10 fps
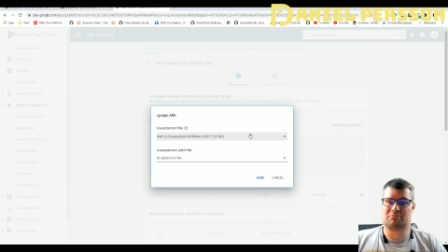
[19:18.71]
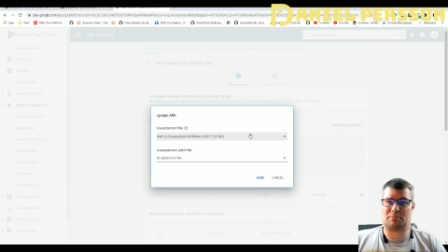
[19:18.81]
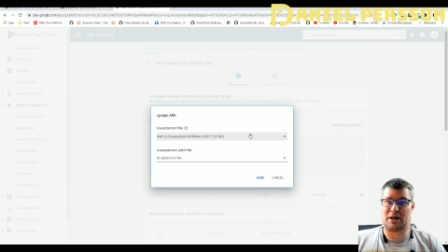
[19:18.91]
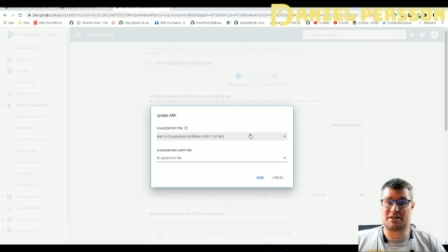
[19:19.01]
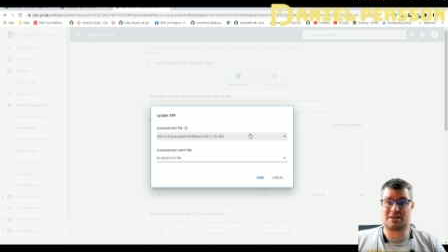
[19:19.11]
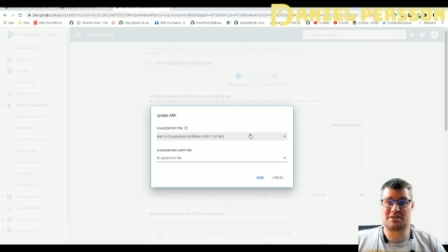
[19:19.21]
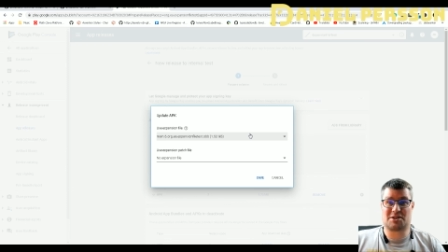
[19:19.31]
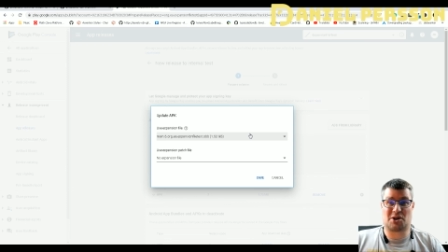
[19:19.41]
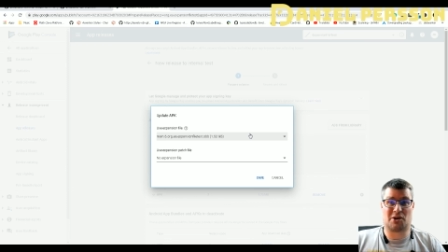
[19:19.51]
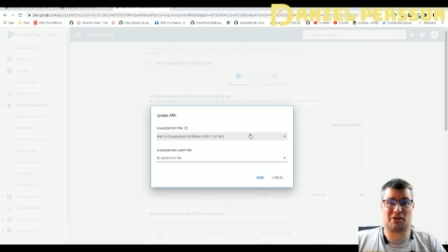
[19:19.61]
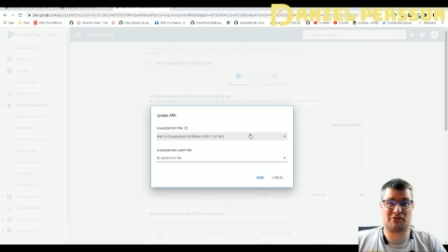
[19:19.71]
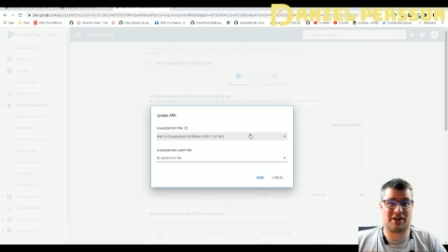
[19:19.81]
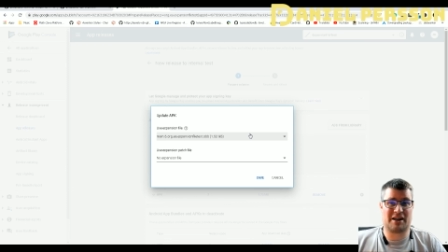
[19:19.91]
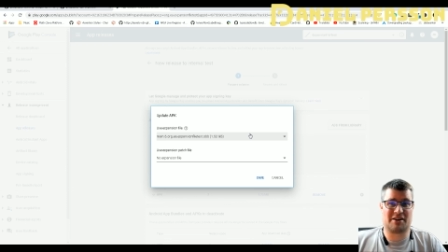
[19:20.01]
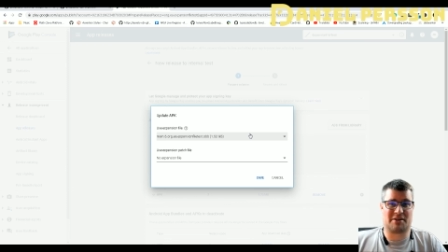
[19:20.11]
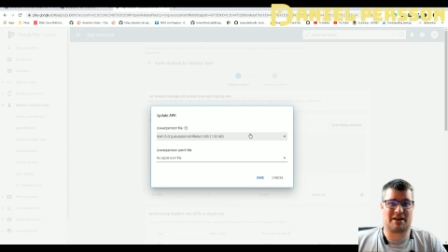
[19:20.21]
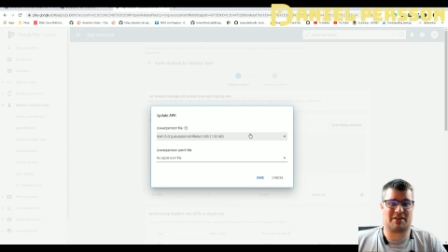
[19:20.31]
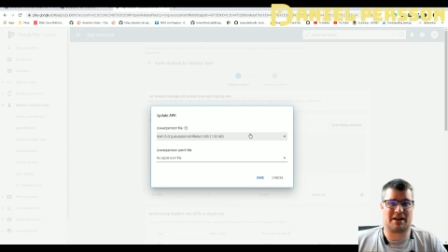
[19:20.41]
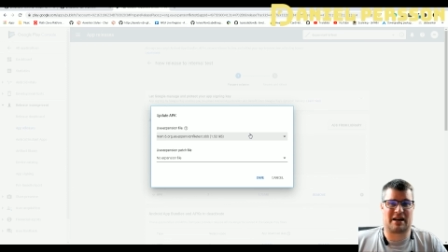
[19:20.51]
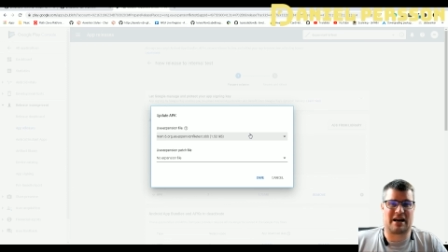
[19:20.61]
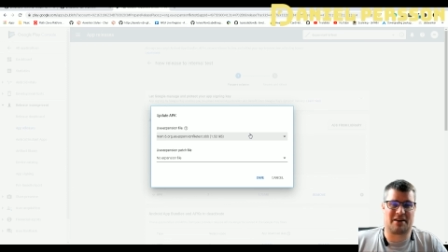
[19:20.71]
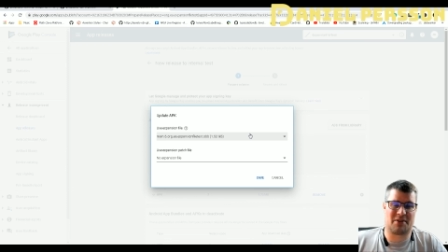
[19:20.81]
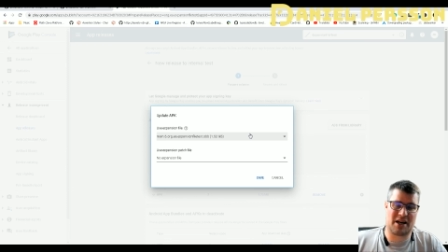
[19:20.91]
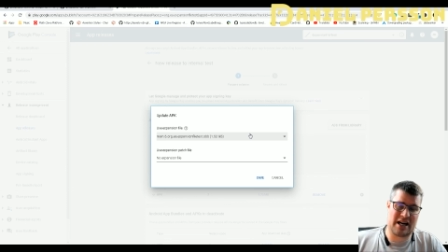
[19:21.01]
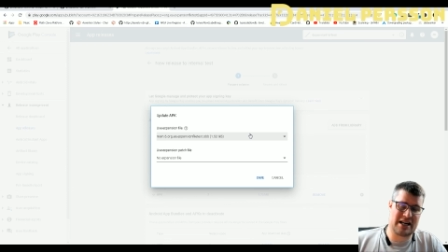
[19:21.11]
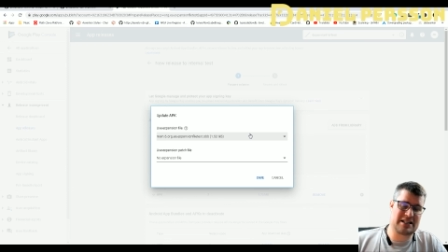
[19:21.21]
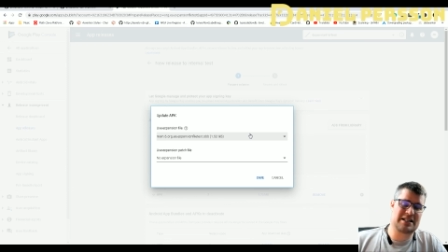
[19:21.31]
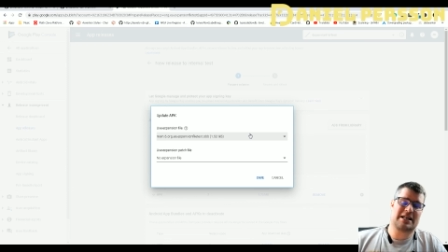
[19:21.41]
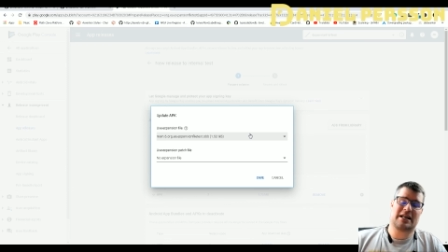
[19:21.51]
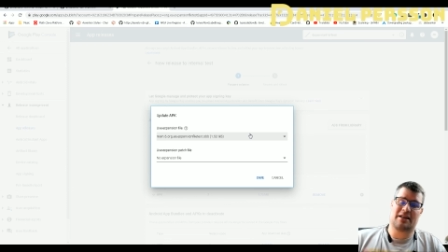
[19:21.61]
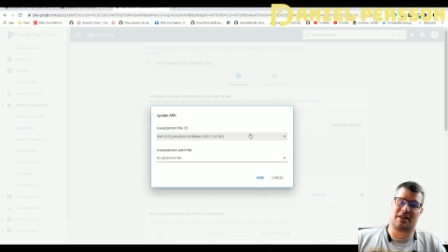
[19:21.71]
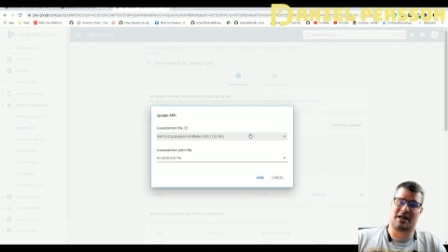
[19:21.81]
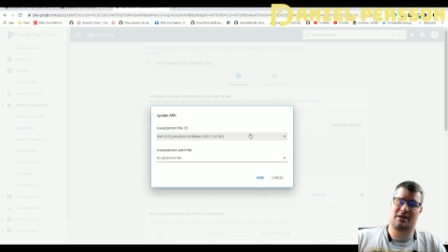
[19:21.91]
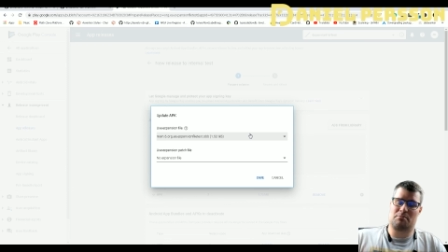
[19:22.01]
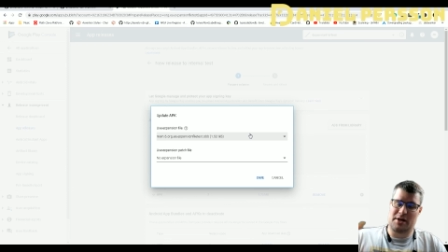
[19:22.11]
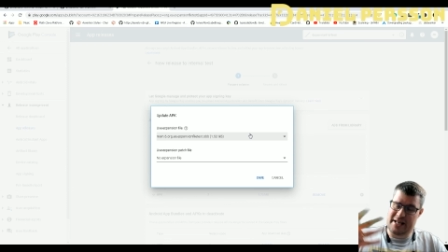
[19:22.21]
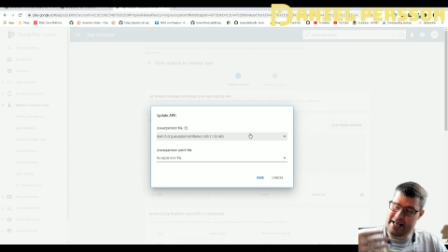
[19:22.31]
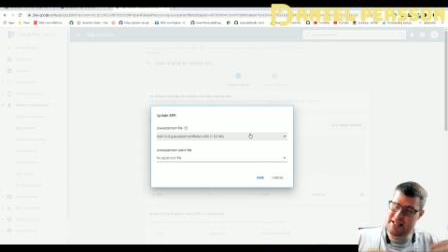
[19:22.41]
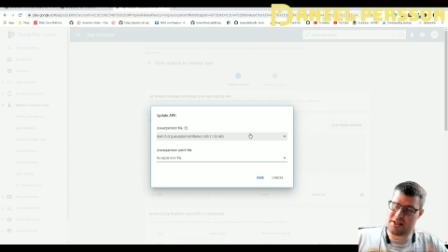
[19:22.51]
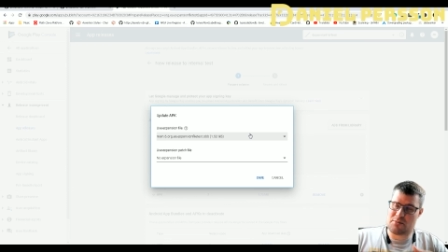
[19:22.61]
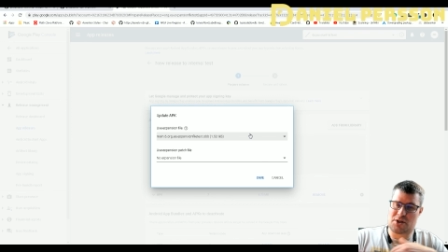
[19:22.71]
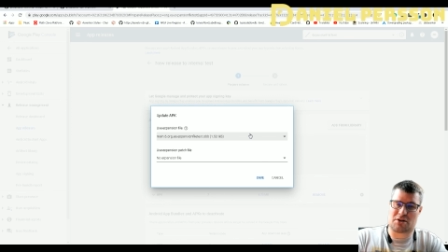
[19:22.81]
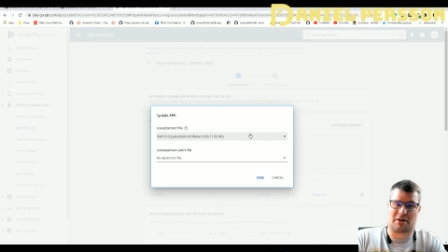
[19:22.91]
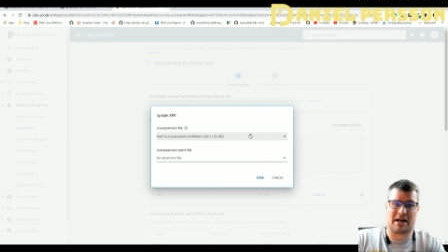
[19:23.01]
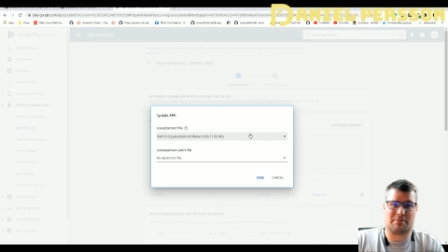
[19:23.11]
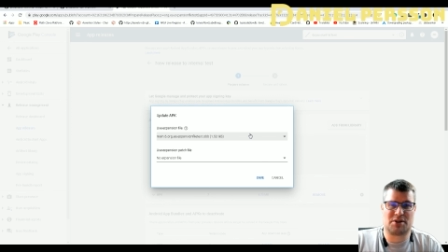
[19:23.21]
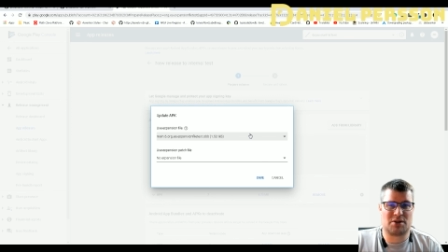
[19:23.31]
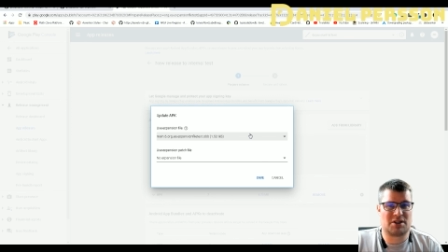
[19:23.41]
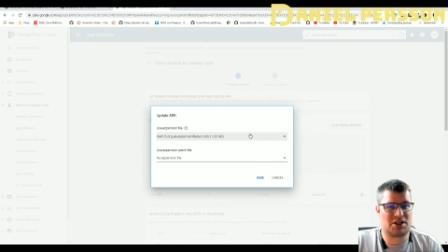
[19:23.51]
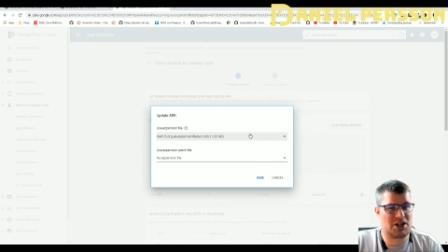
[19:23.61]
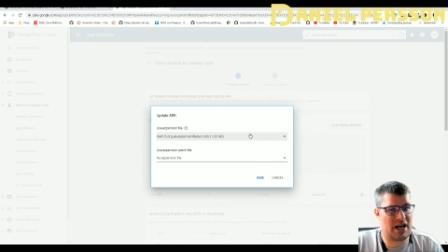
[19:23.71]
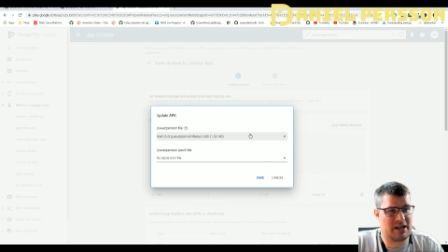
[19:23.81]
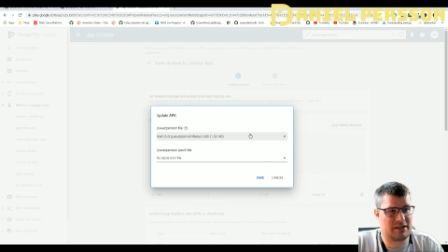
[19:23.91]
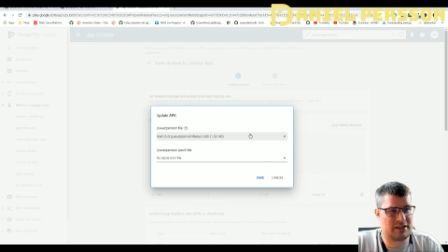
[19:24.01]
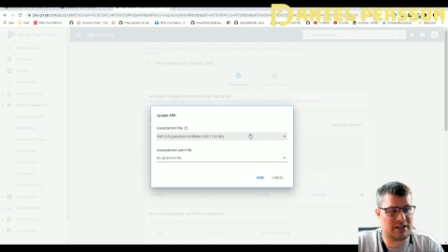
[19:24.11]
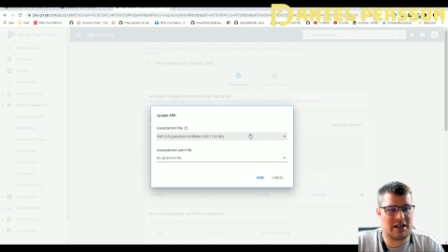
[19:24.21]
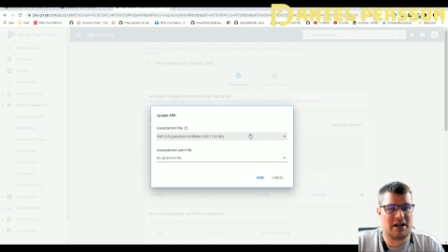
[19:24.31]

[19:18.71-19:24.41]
puzzle solving or anything like that then please subscribe to this channel